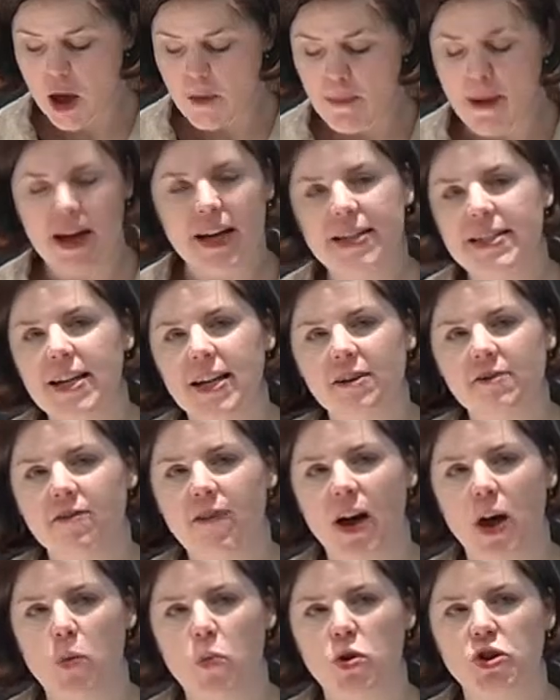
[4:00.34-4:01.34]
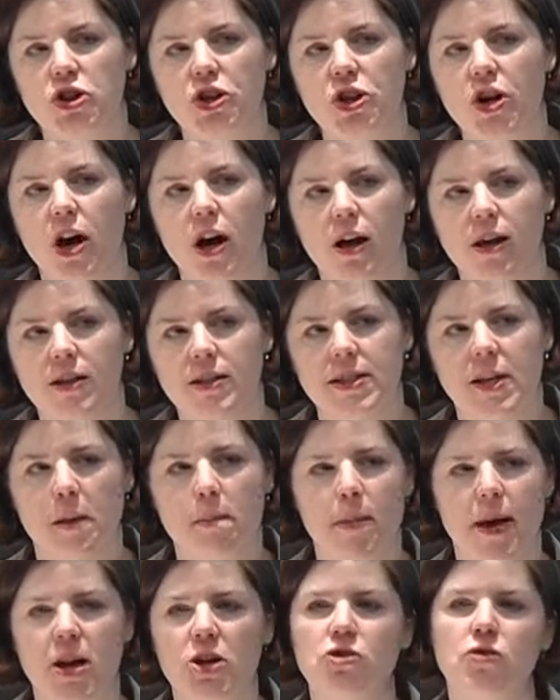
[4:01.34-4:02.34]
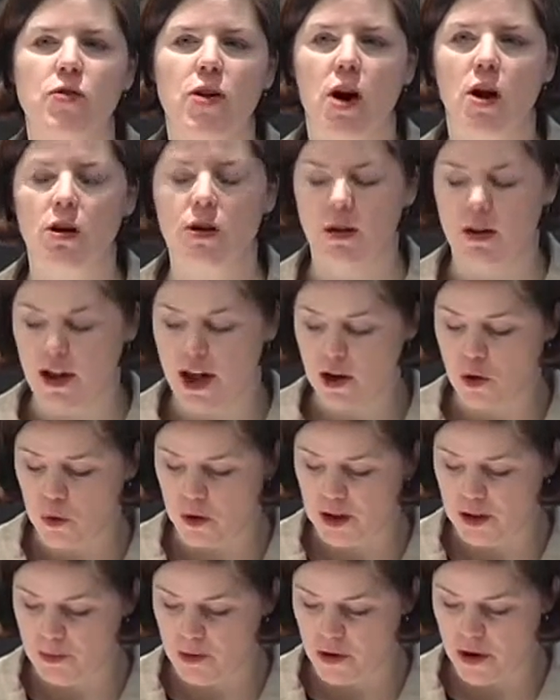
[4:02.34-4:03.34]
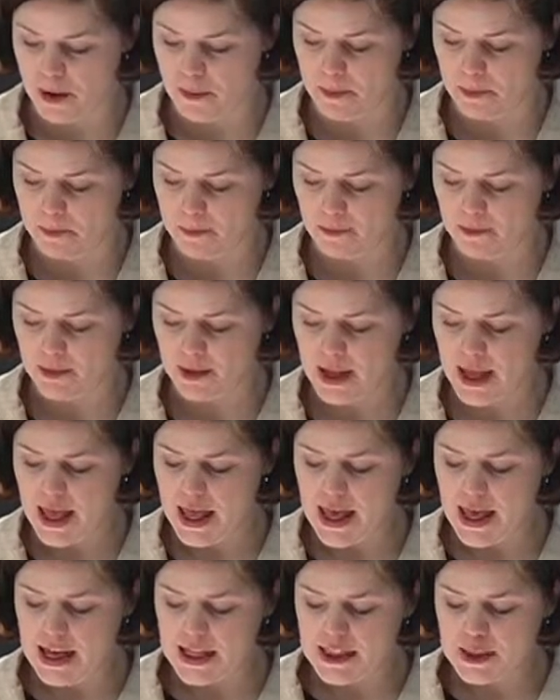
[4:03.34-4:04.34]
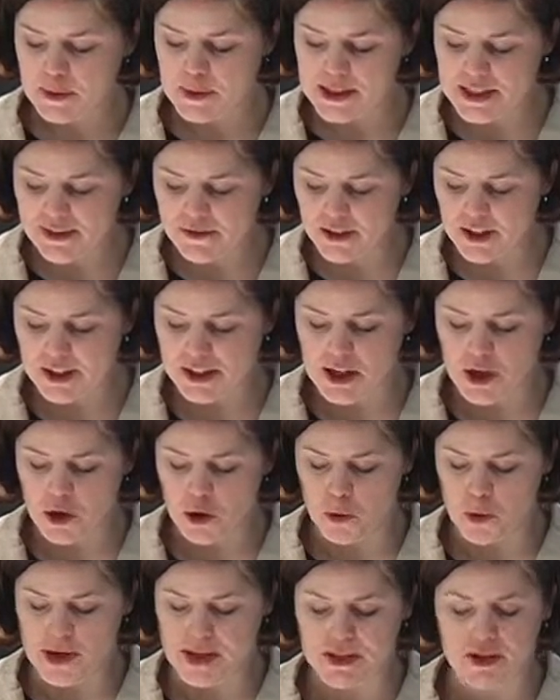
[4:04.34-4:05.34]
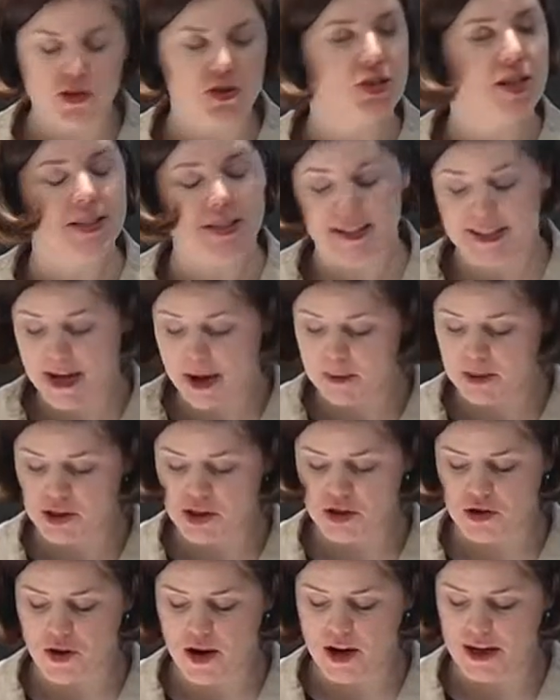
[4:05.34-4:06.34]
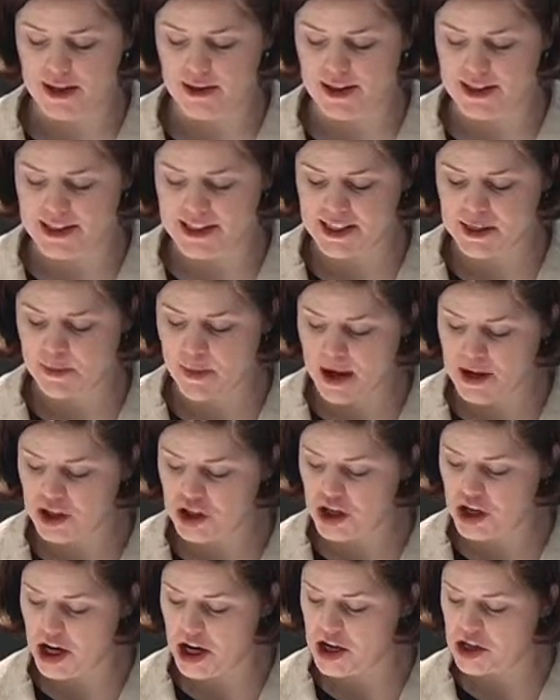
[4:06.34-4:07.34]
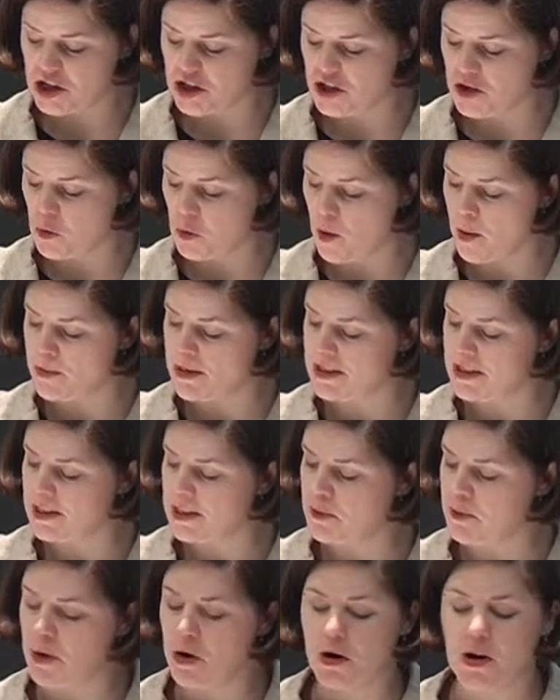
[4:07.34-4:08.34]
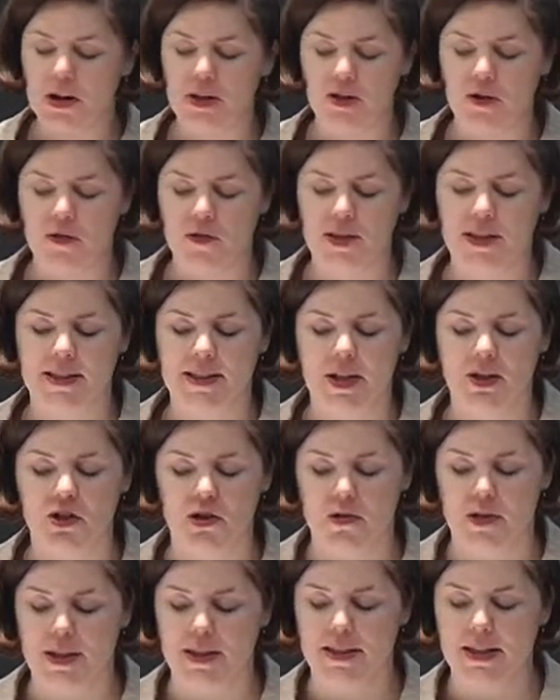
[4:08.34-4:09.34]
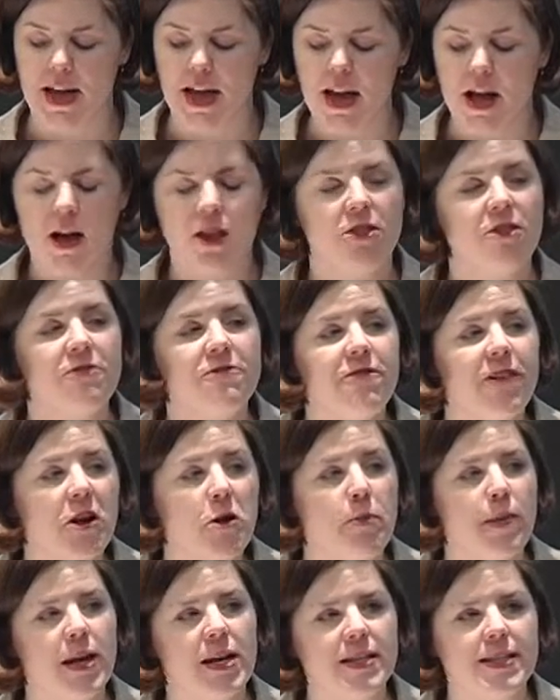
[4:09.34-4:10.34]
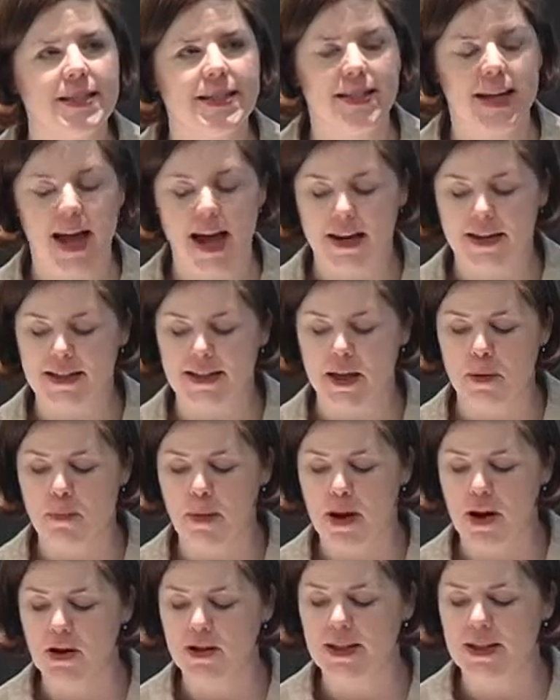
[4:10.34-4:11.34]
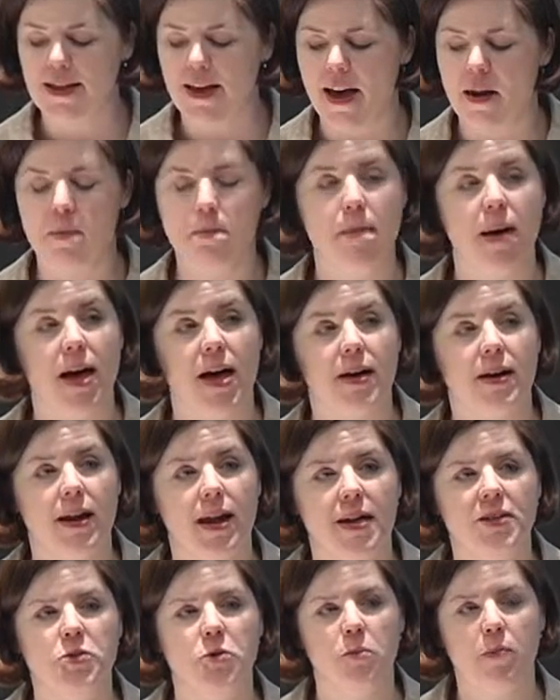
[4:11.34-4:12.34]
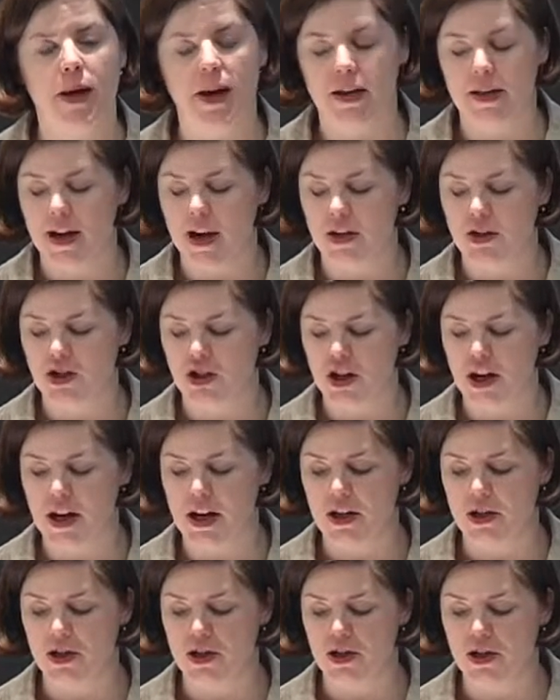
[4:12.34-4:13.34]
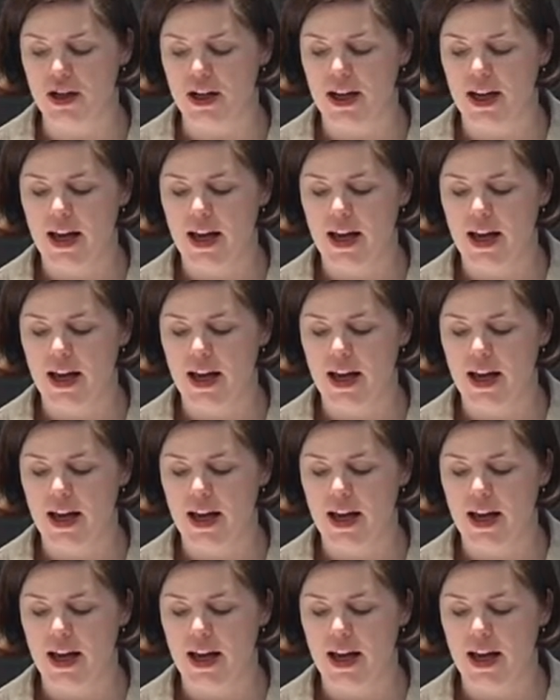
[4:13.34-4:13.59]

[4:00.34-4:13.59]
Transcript: by identifying what she calls a patriarchal equilibrium. Specifically, her research has demonstrated that despite changes in women's experience over the centuries, their fundamental status compared to that of men has remained unchanged.